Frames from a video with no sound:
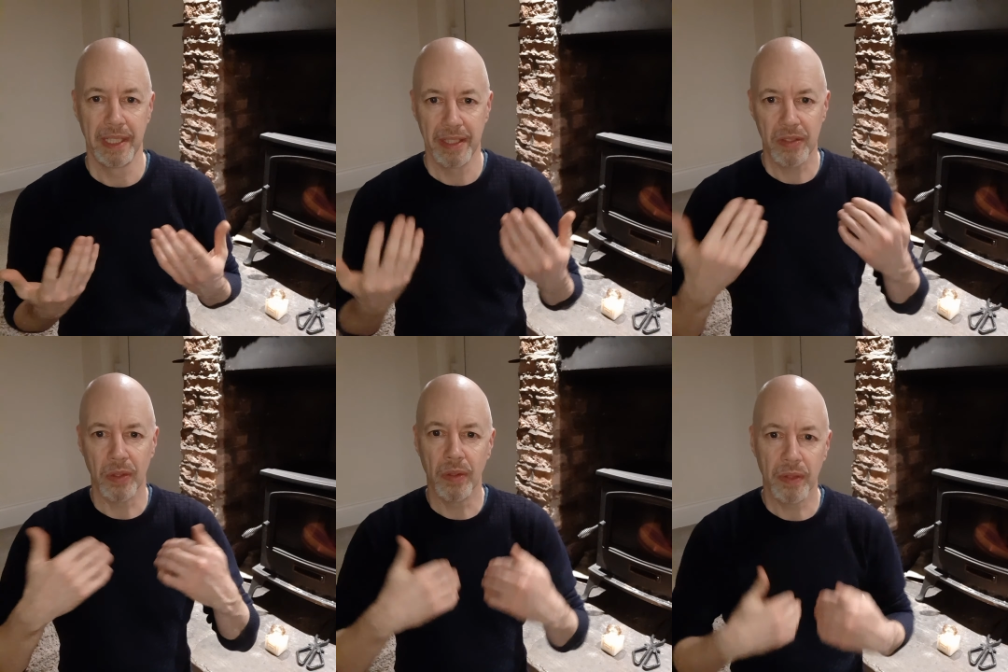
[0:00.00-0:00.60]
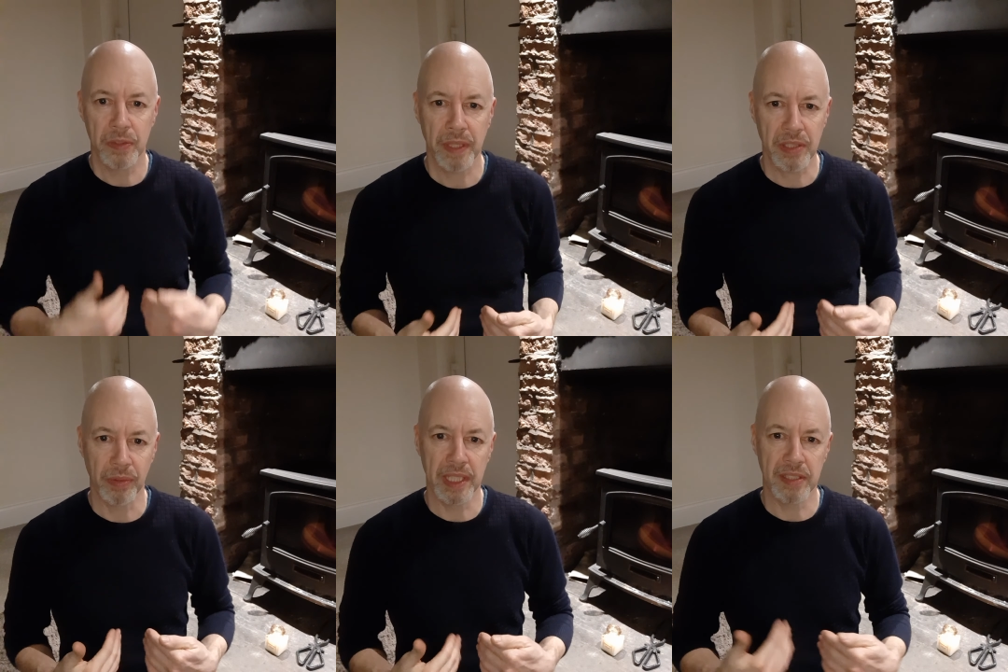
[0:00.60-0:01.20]
So especially
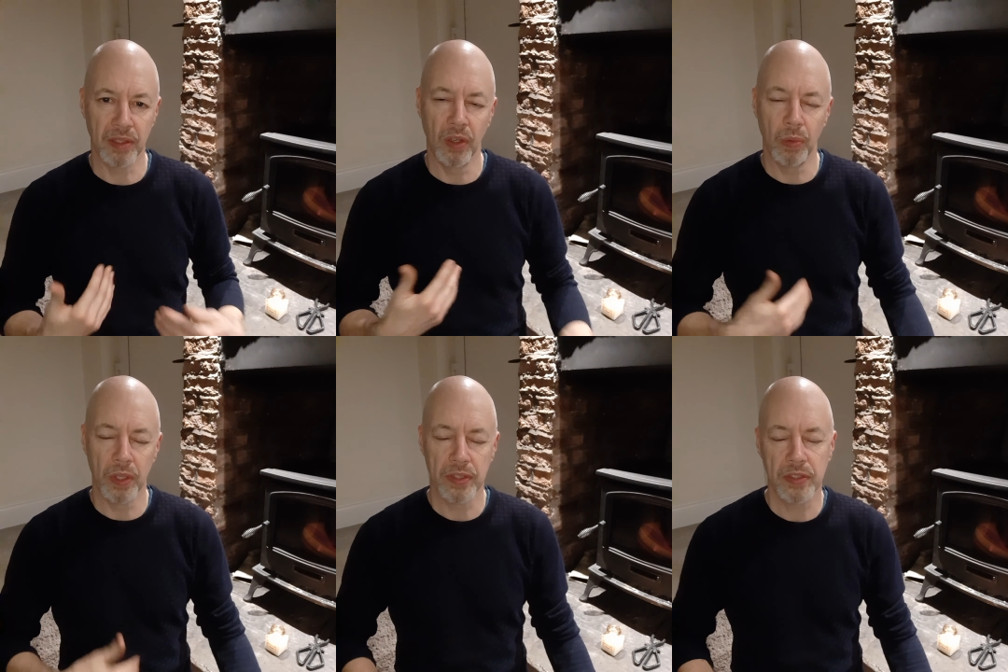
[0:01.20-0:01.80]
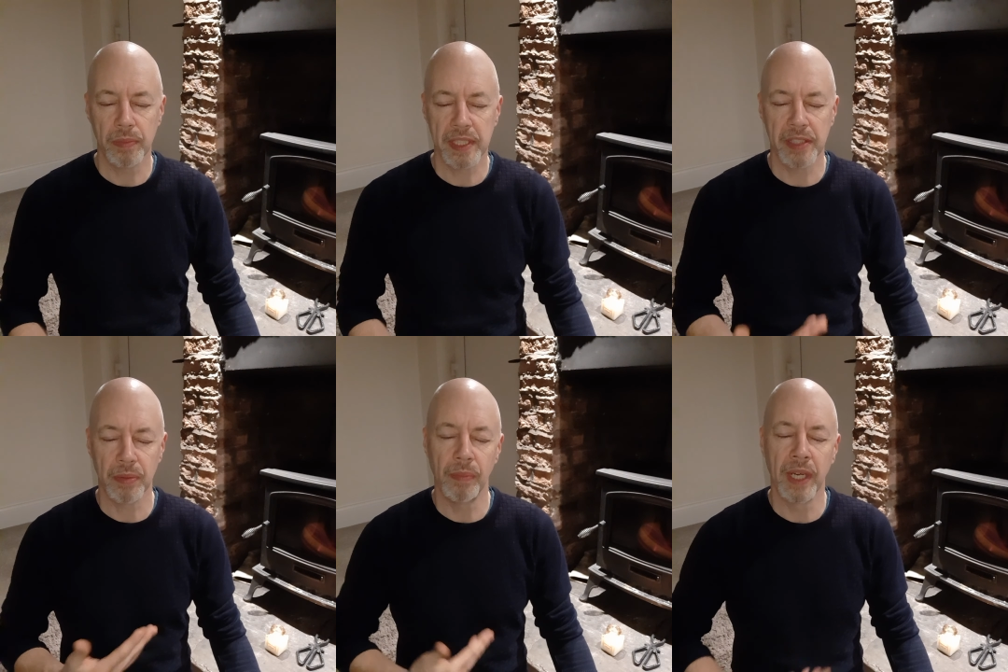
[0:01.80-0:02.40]
with these lower ones,
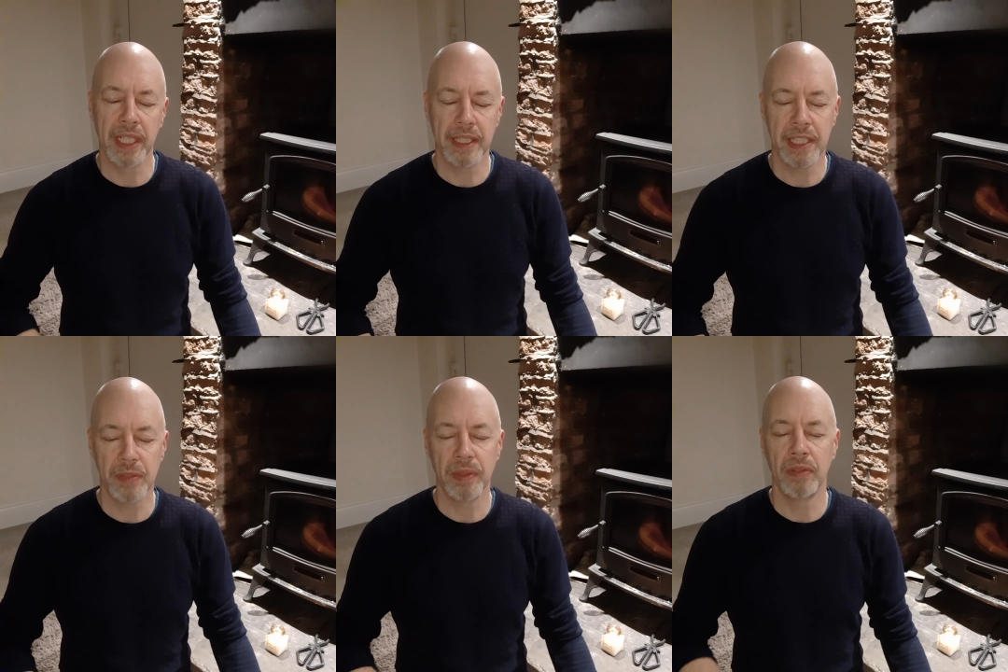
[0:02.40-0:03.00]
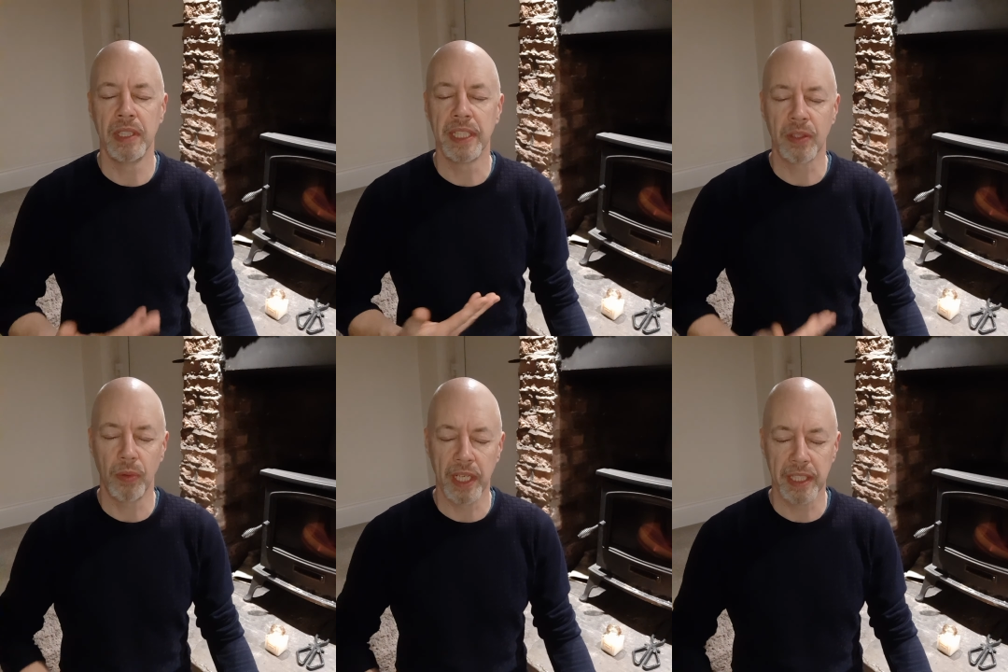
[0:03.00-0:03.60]
sometimes we might need to be really
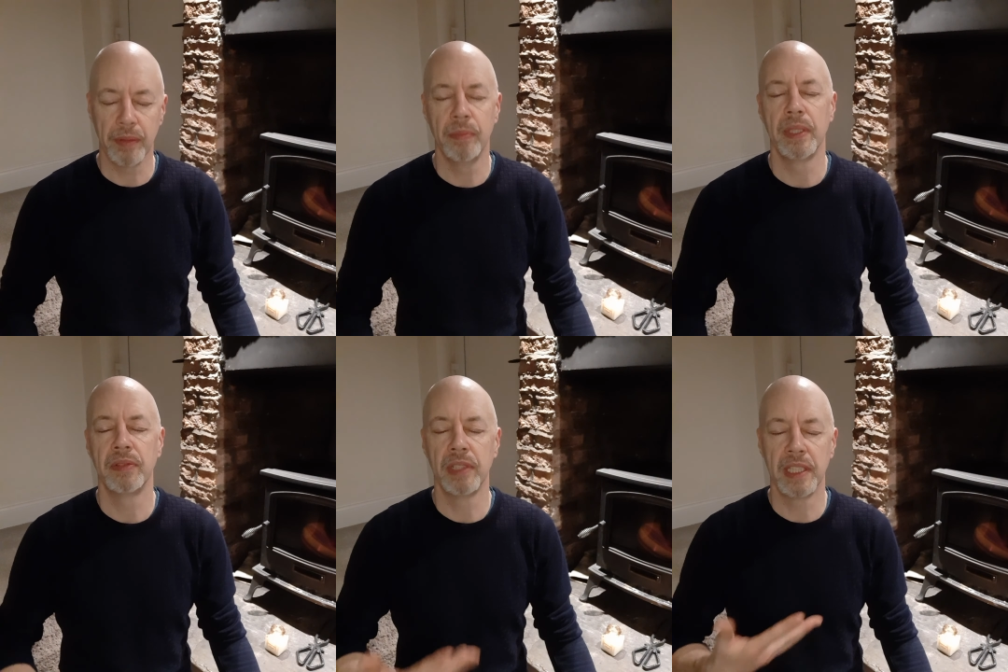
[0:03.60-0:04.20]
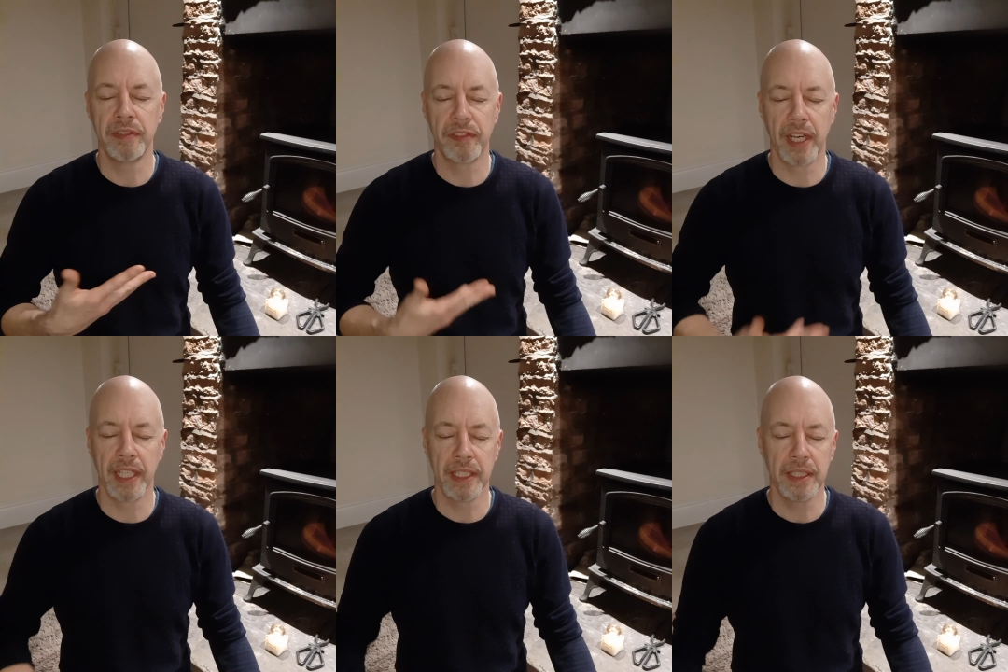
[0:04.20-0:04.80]
quiet and be really
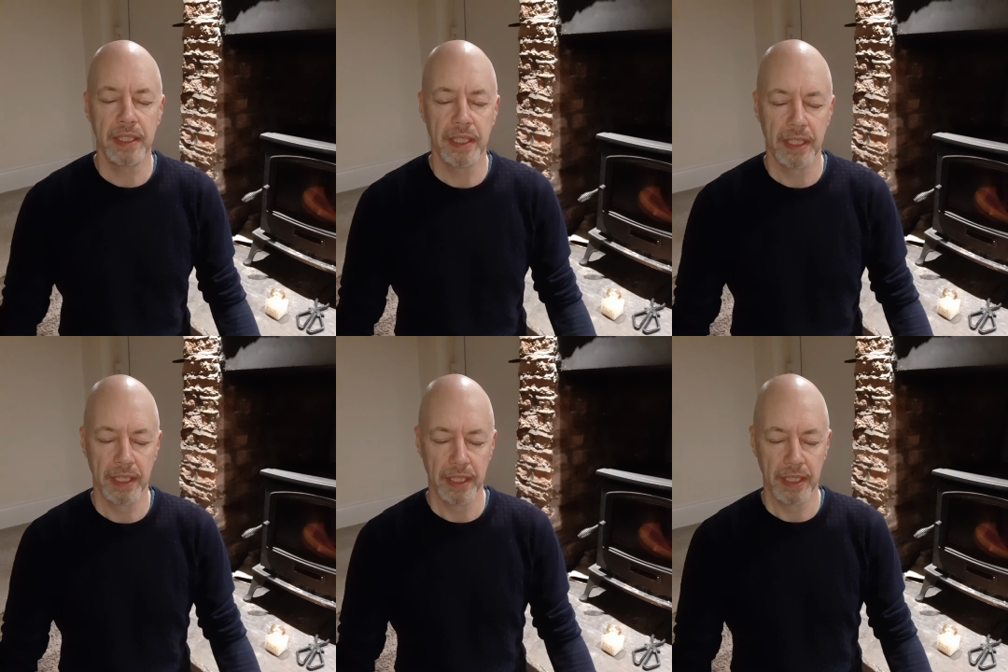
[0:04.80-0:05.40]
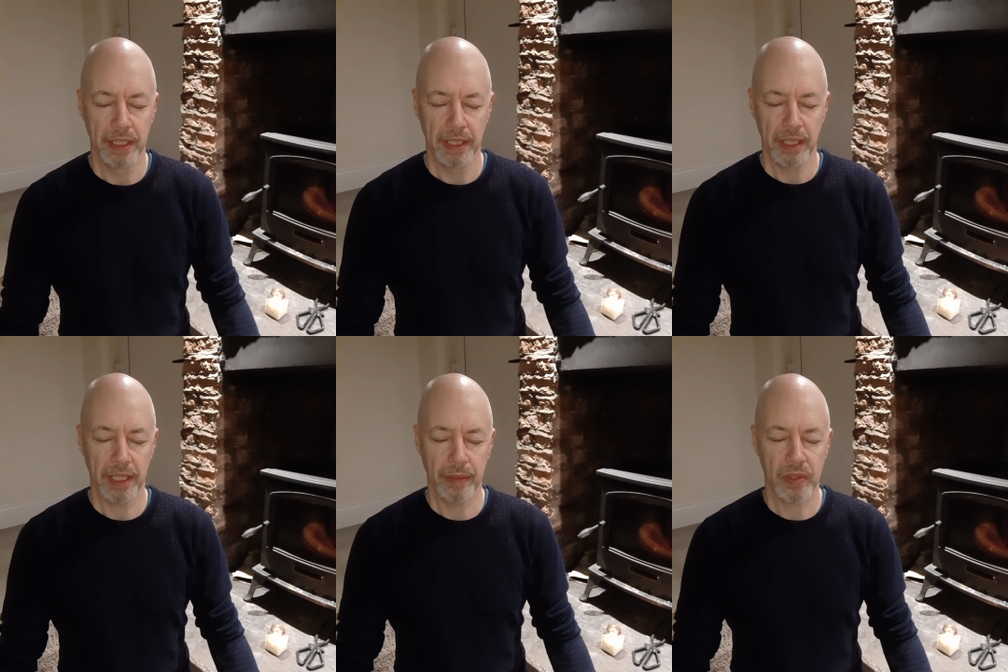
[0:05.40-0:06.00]
fine,
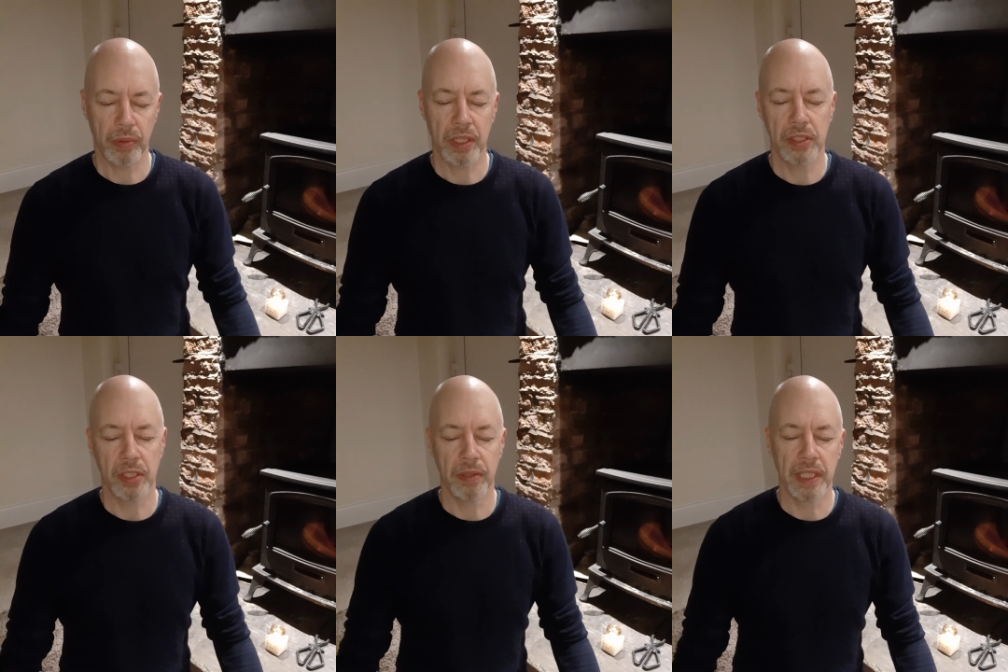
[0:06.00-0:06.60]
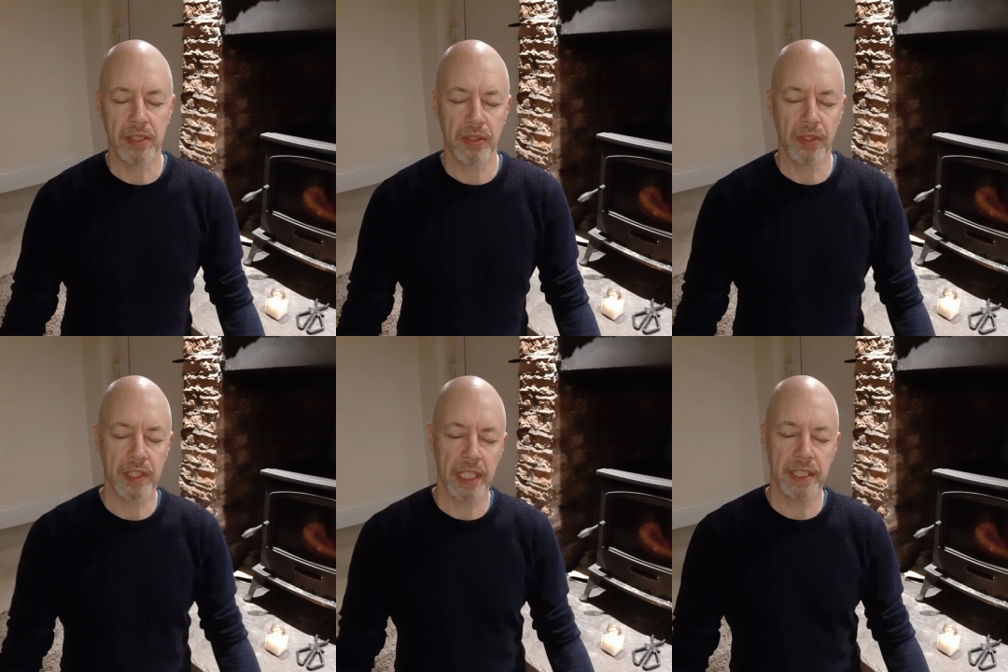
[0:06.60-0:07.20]
so we can tune into
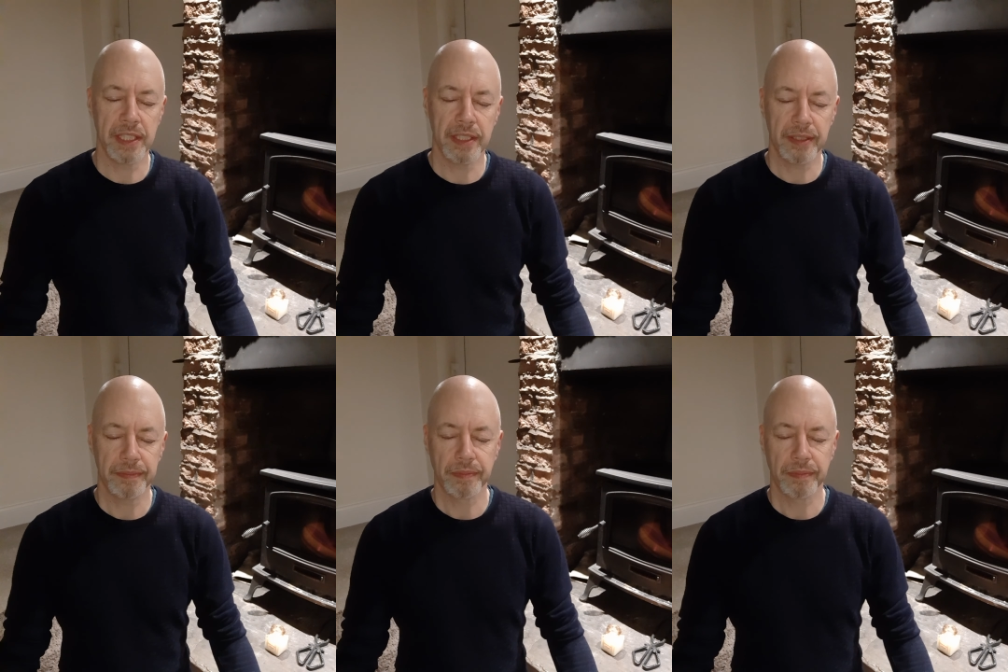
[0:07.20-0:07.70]
those energies.